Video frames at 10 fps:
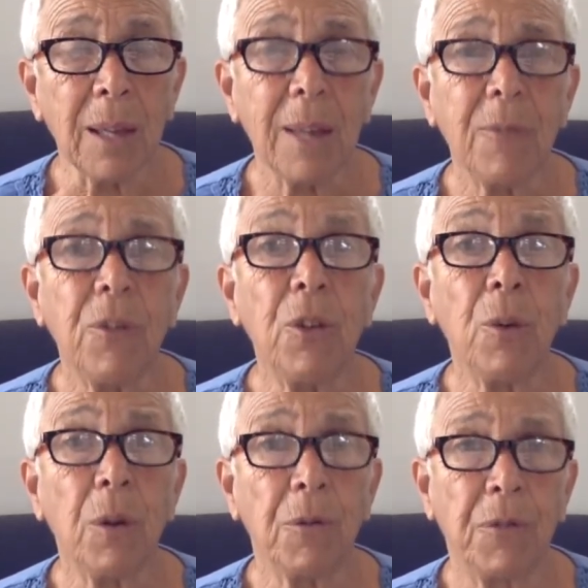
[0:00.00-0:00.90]
If you
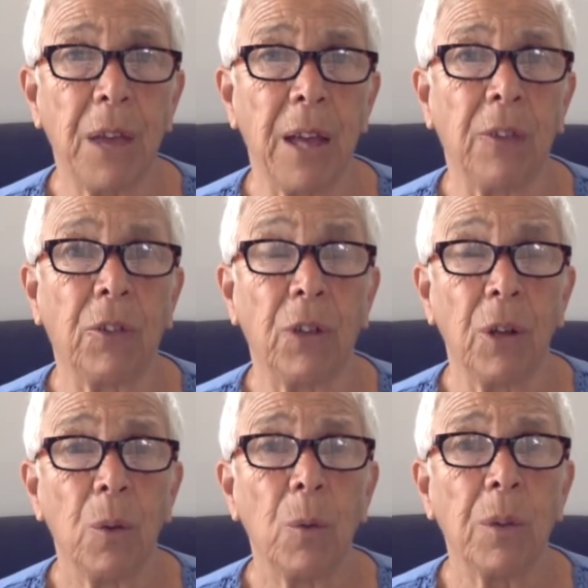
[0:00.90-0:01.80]
are faced
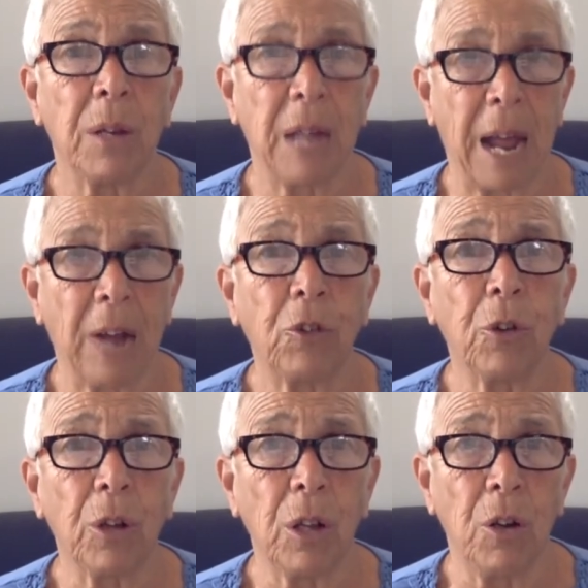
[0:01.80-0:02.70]
with a
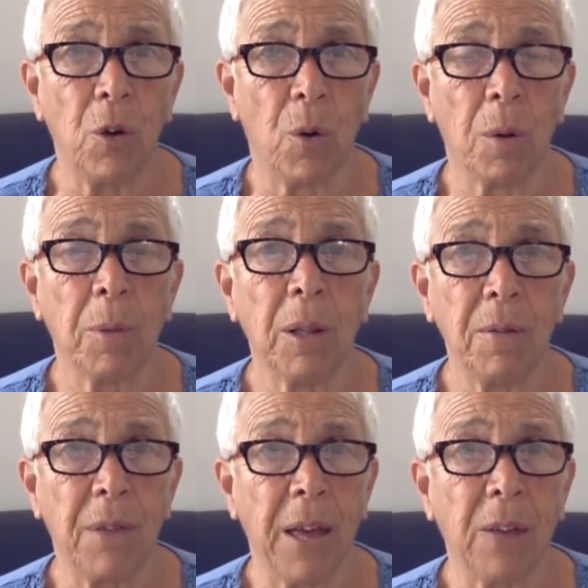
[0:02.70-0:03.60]
natural and normal
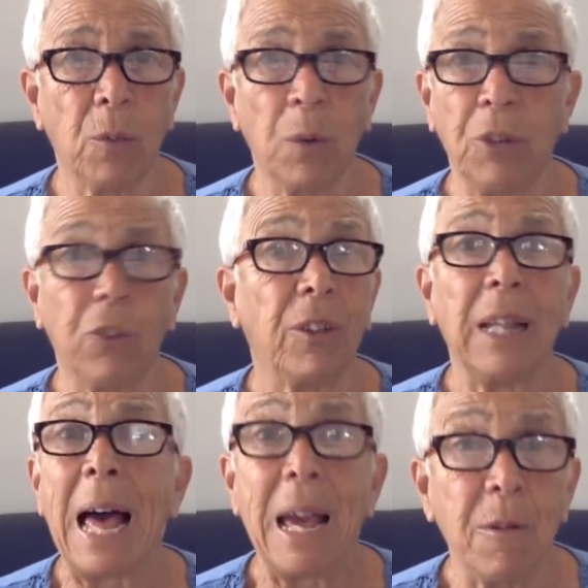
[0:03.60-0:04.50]
event, which is
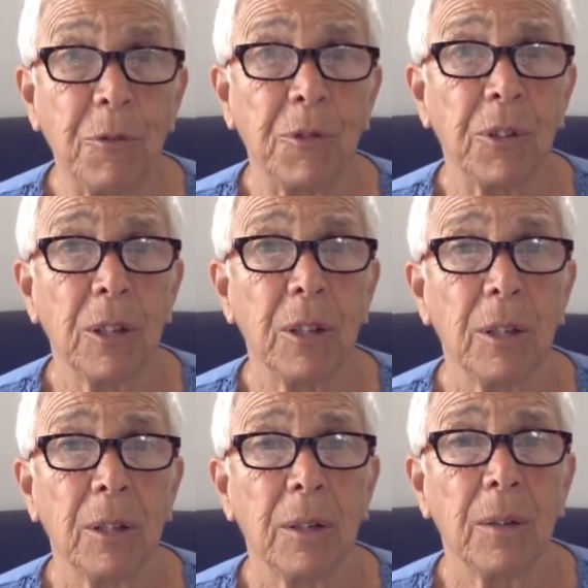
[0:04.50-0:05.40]
life,
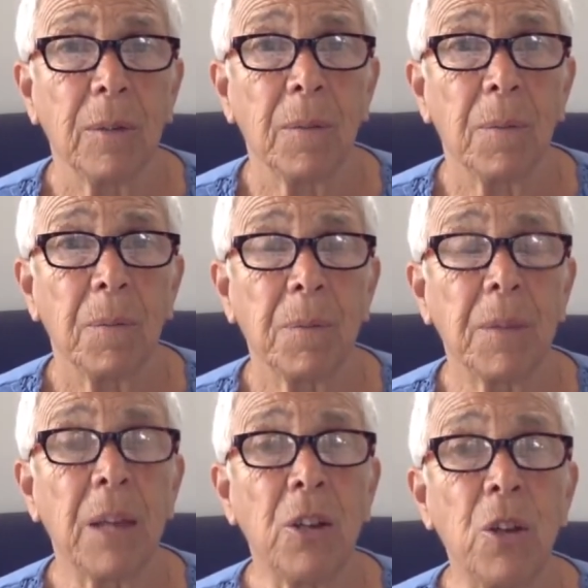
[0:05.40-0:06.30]

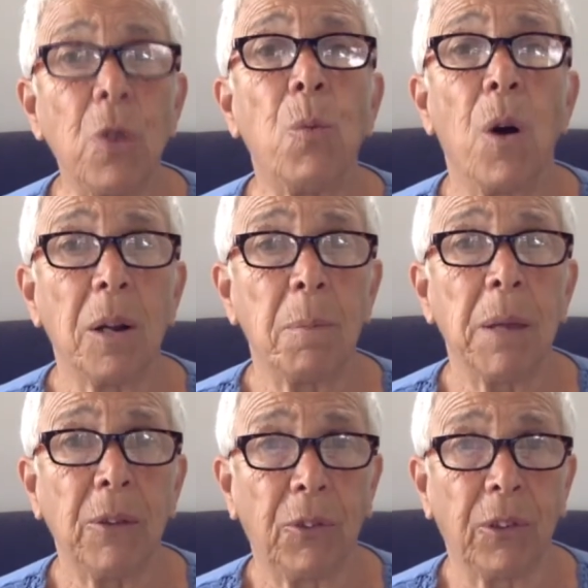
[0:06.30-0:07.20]
then you want to
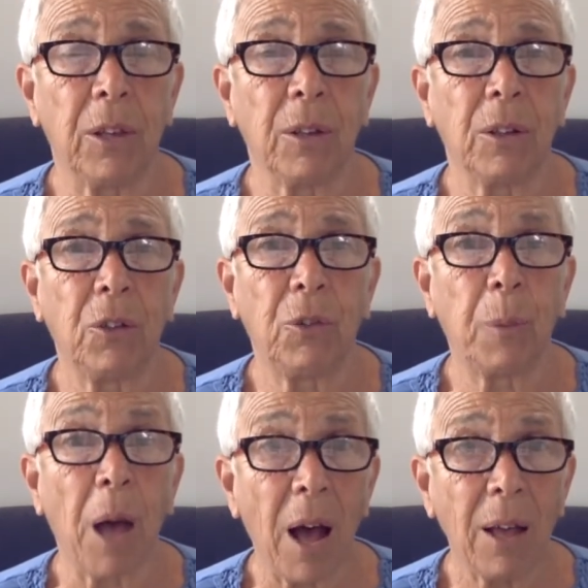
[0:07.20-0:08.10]
be as skilled as
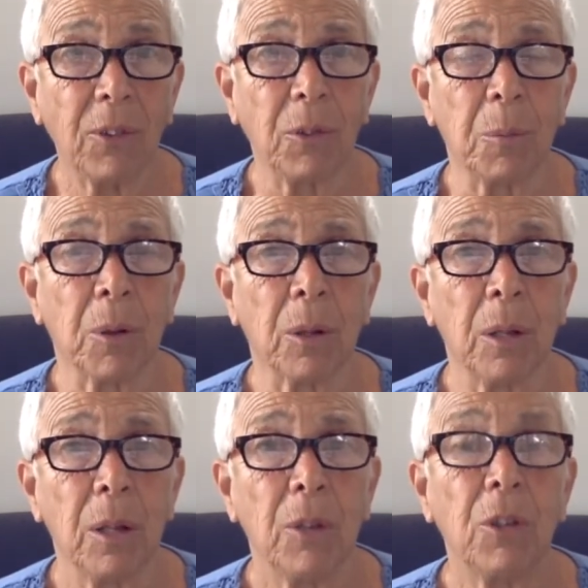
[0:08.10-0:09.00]
possible
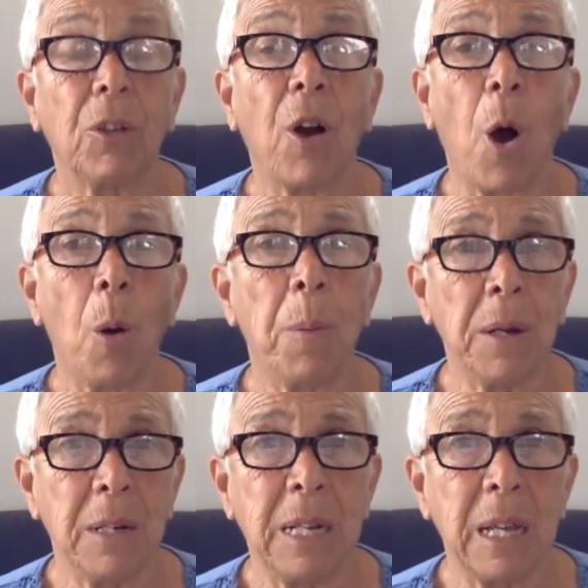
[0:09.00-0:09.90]
to cope
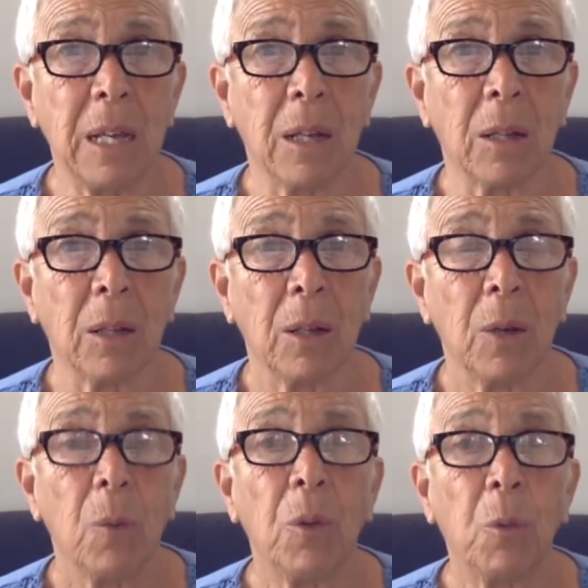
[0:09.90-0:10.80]
and deal
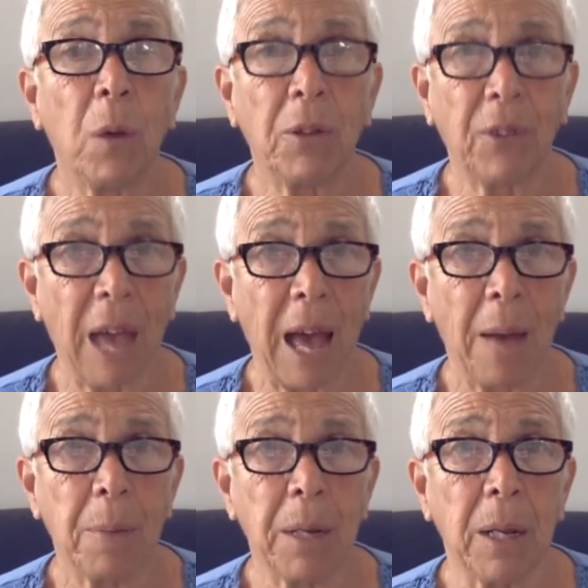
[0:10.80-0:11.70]
with what's
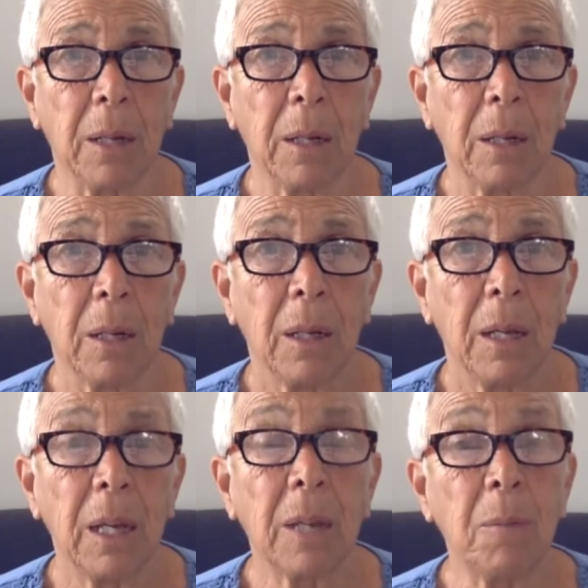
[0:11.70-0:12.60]
happening.
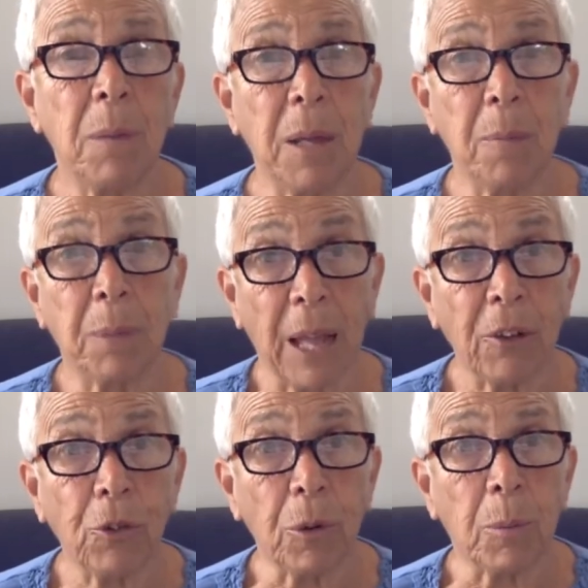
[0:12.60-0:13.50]
It can be
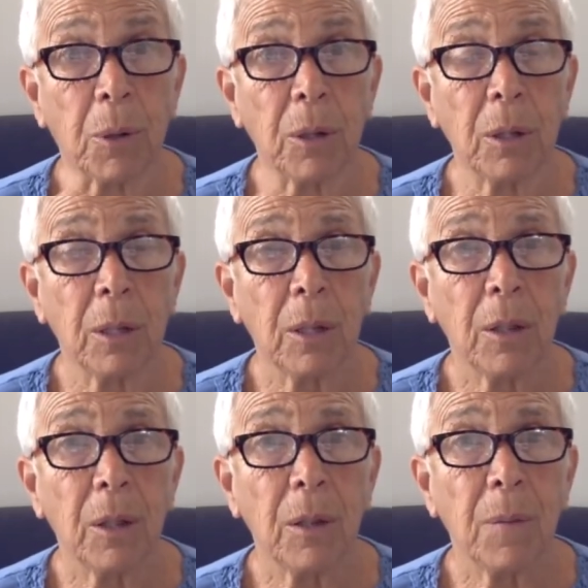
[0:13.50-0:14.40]
pleasurable,
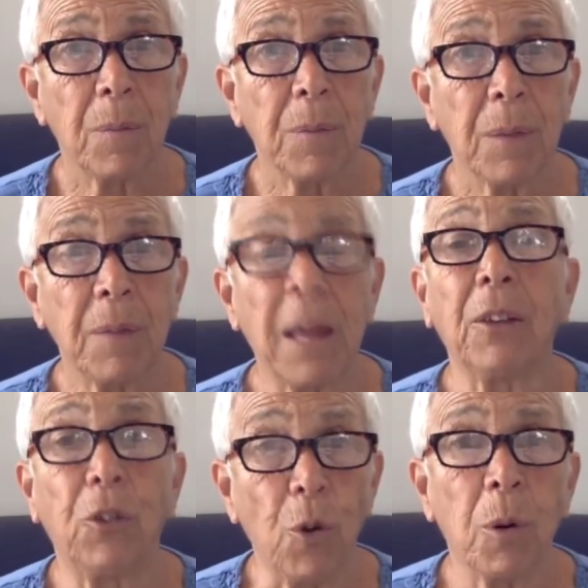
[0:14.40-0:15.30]
and
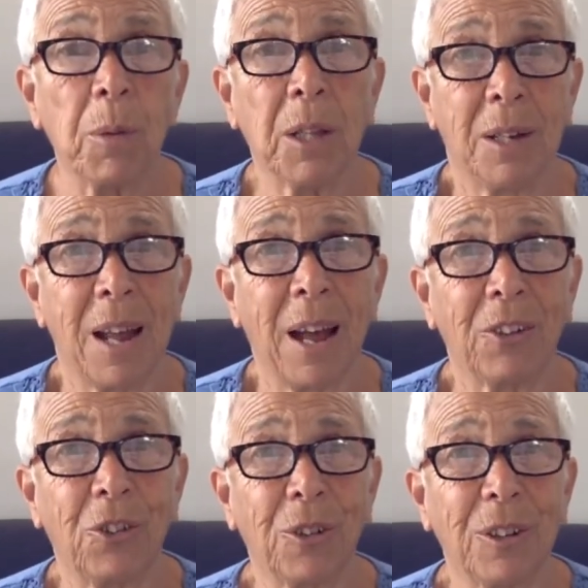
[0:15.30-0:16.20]
that's normal and
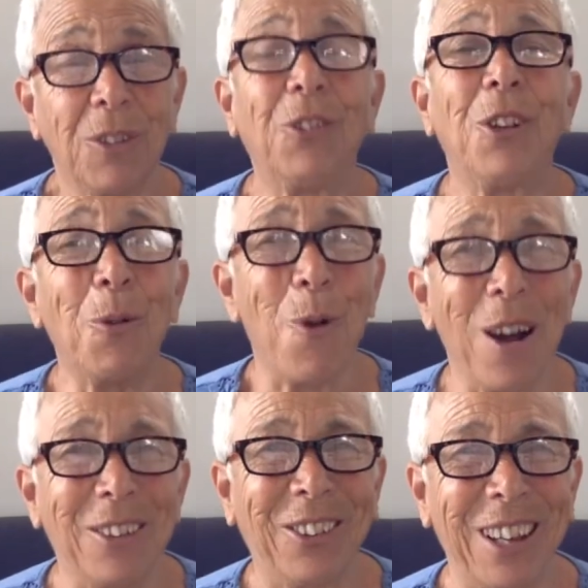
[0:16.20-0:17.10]
natural. You still
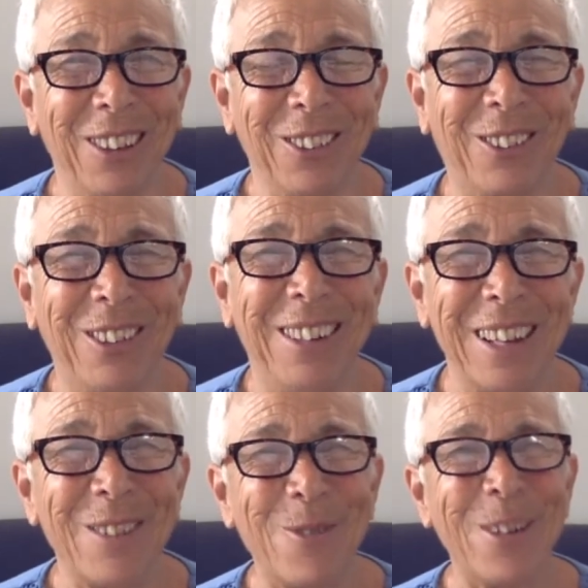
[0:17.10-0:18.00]
want skills to
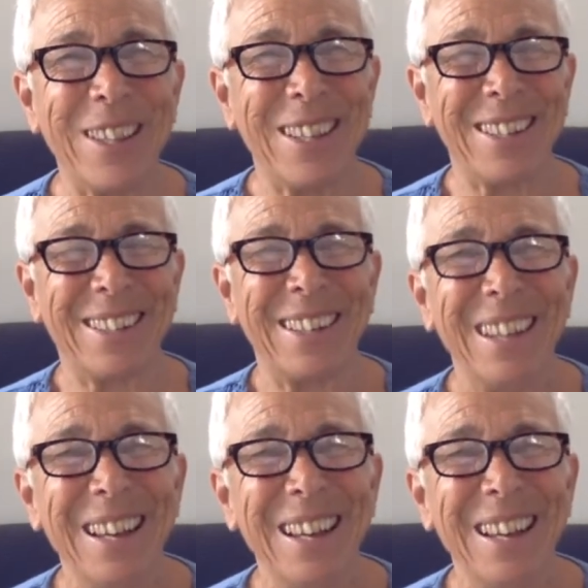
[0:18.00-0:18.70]
deal with it.